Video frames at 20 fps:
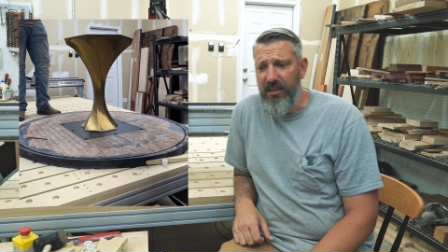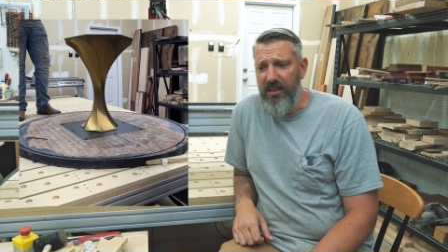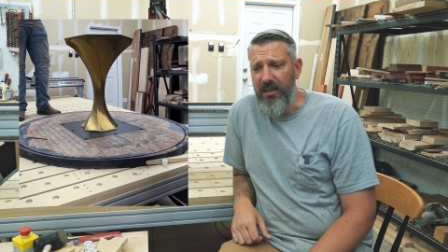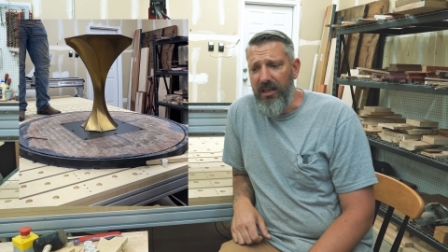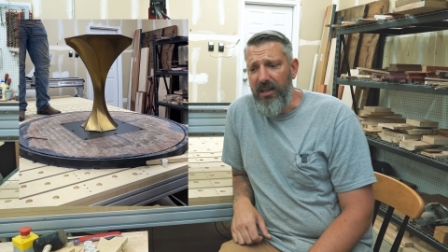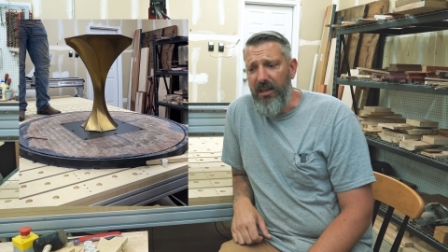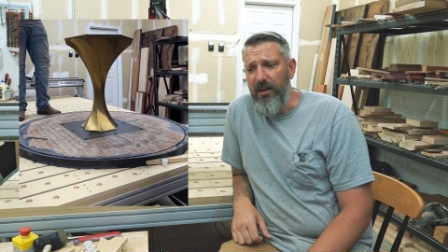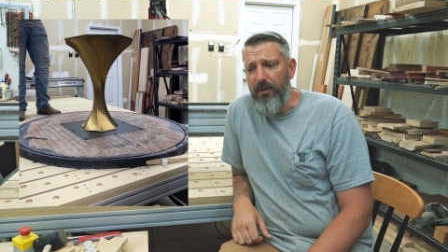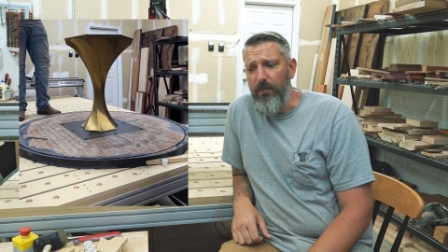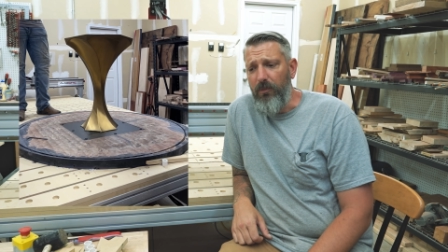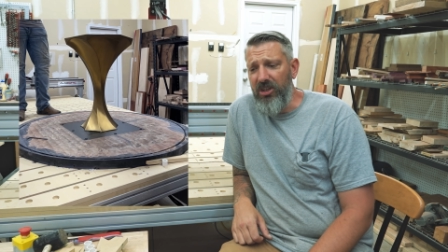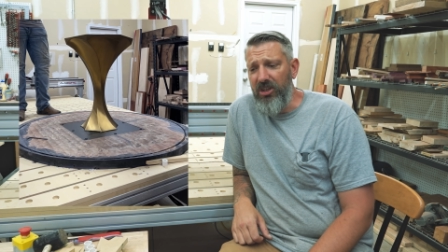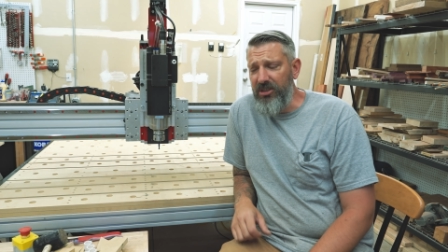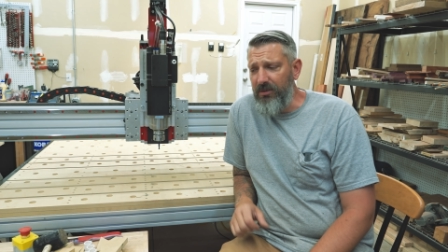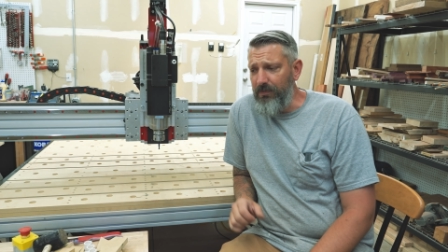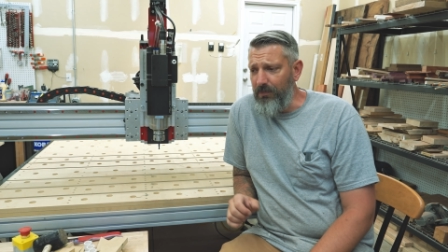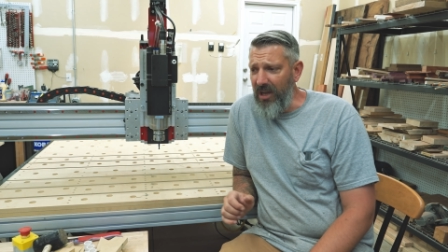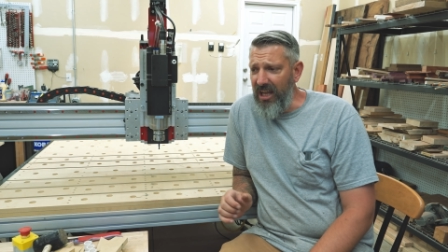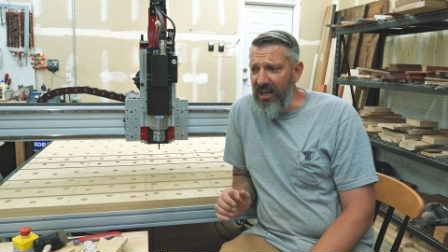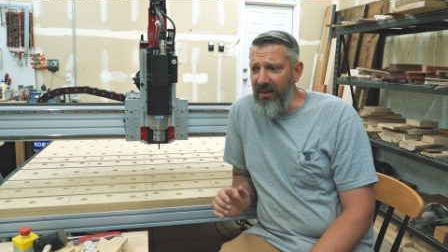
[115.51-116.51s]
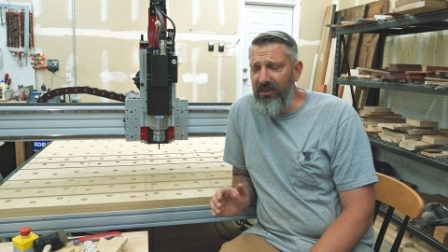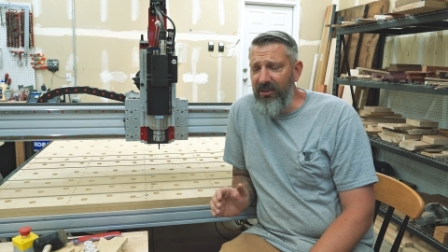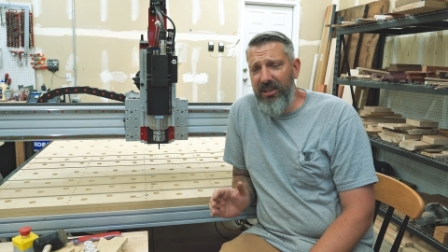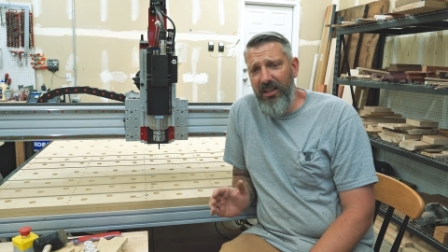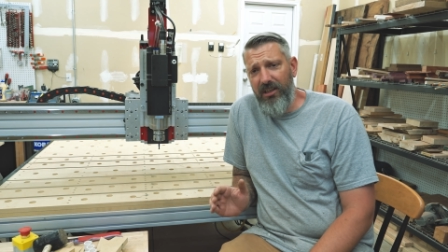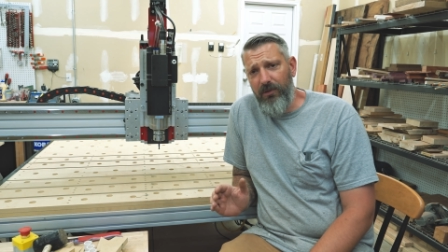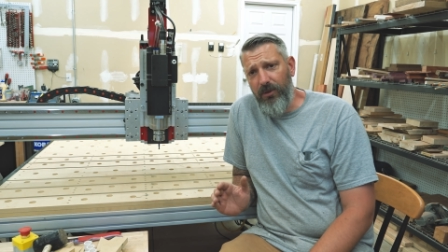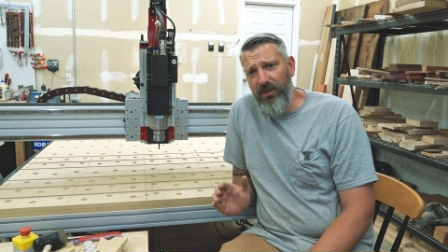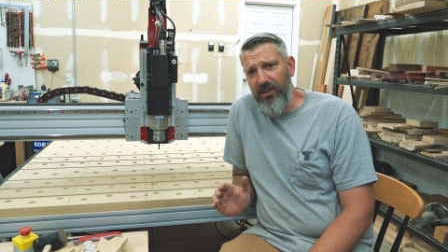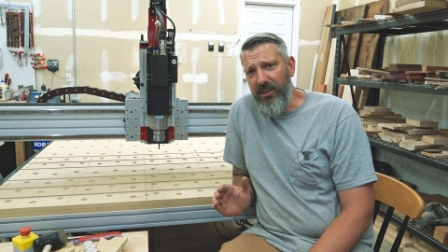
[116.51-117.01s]
um, which made
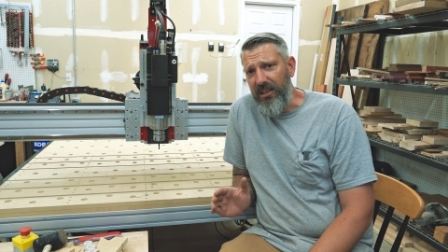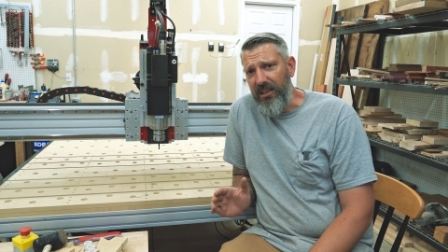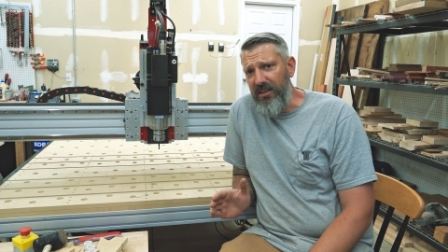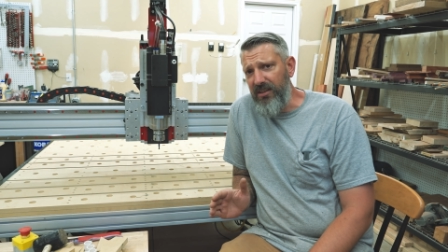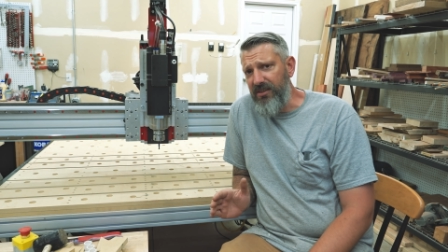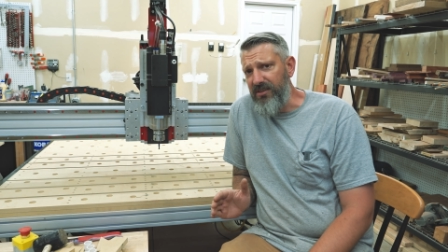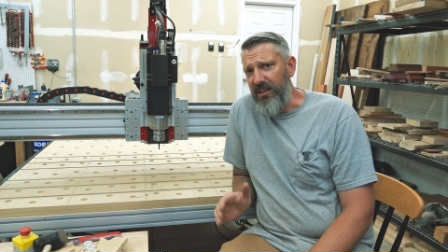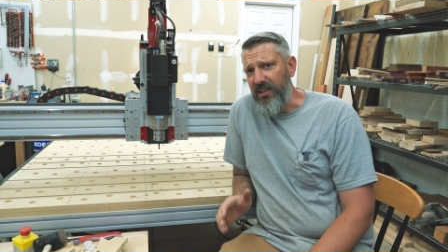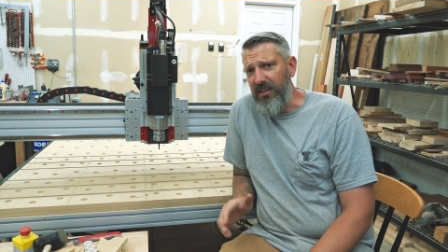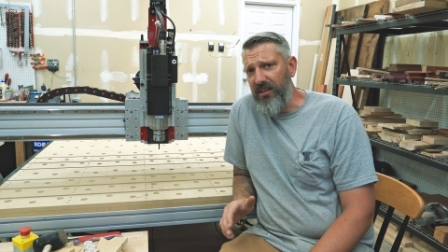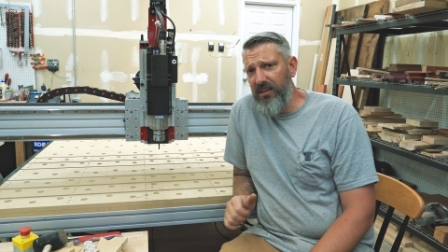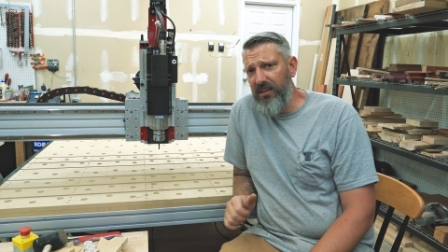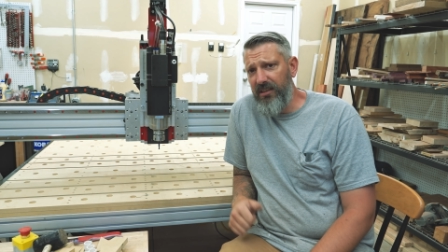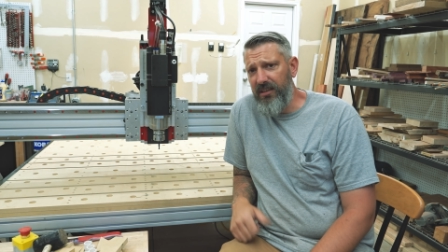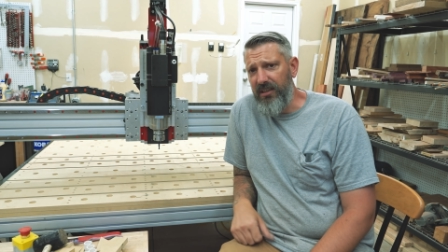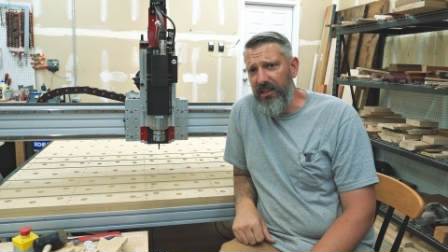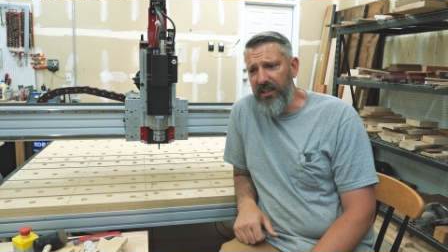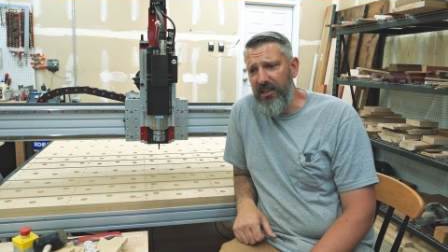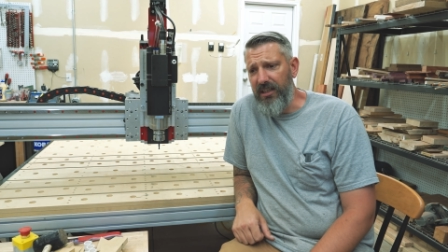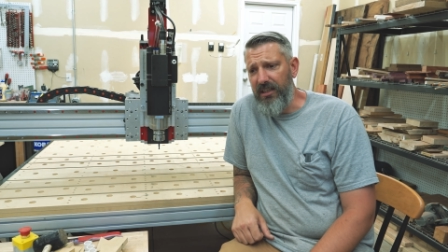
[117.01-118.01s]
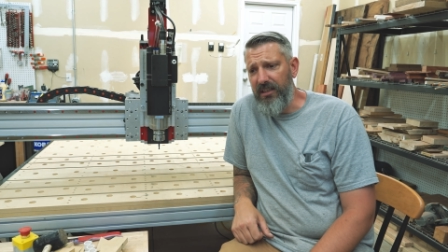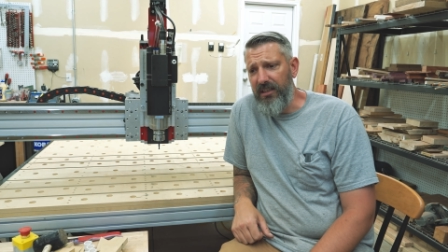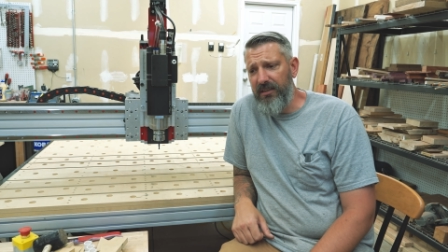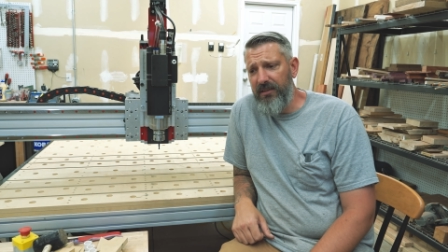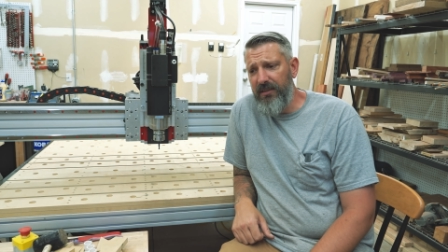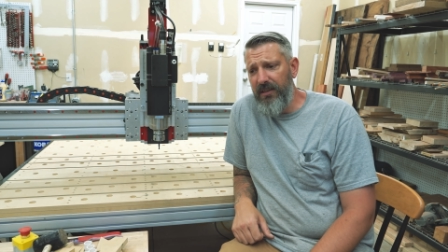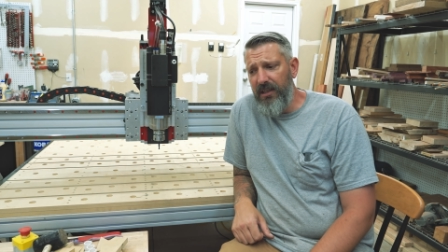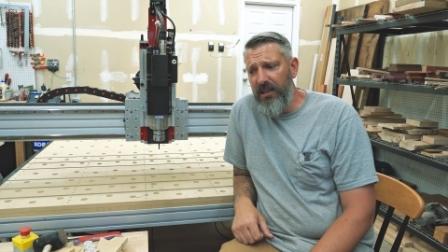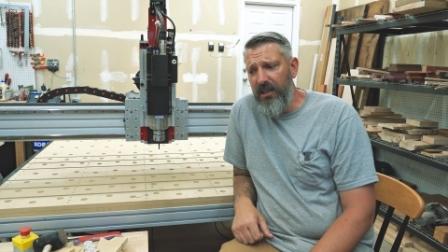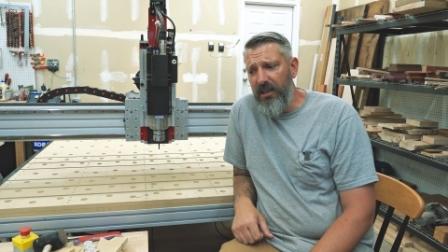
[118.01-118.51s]
everything really easy. Uh,
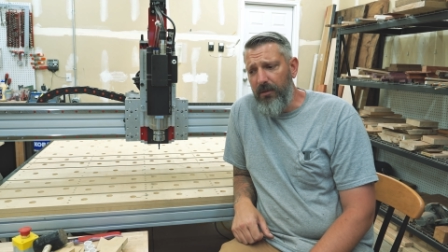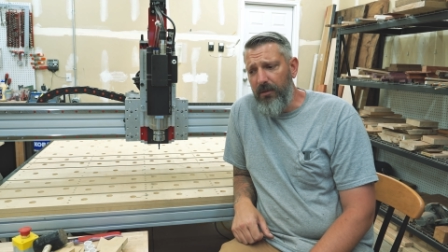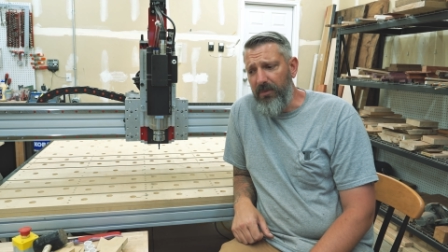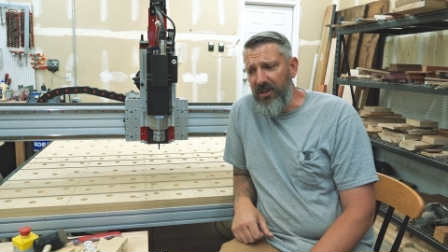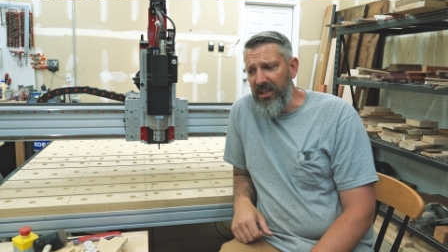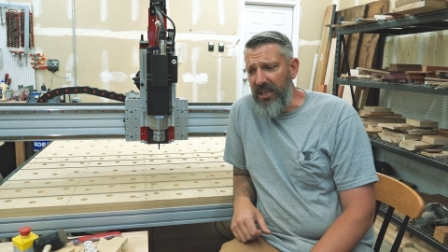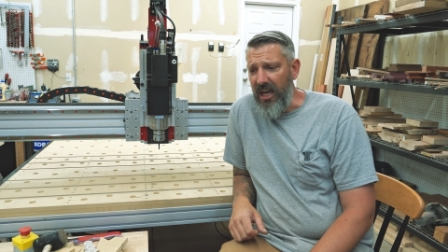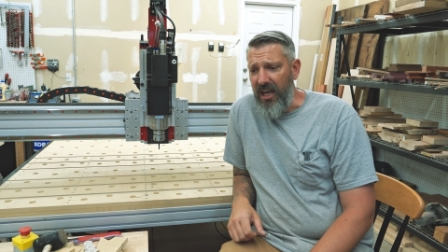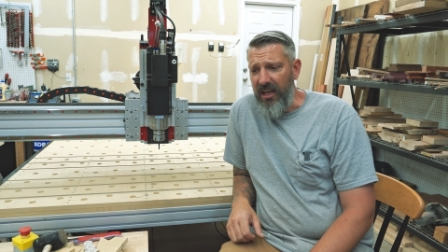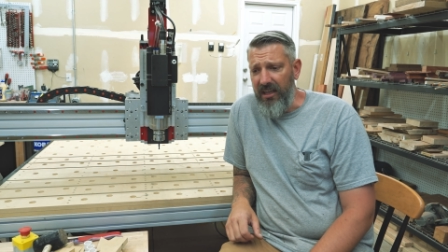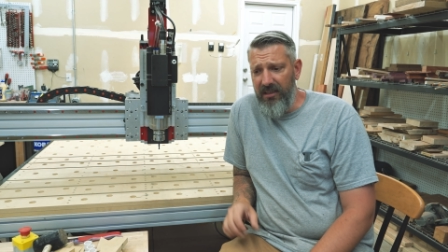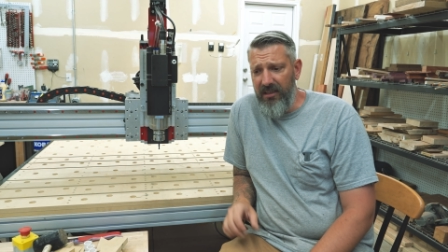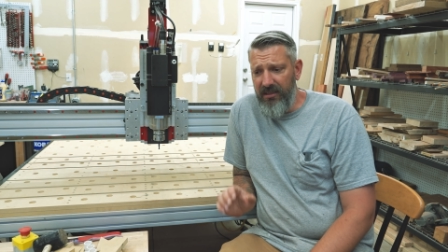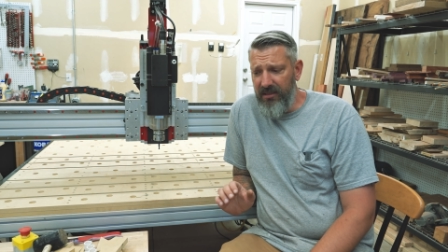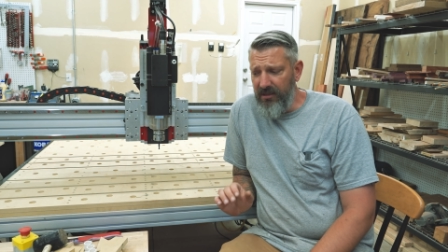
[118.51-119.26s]
but yeah,